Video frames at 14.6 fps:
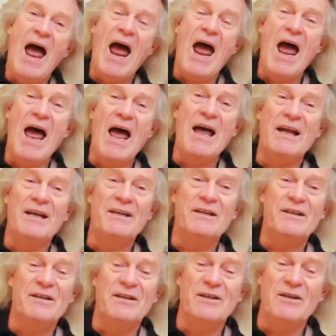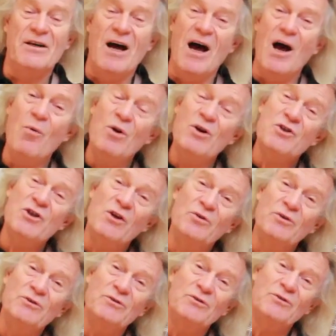and I will show
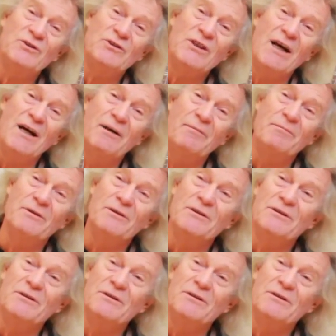you some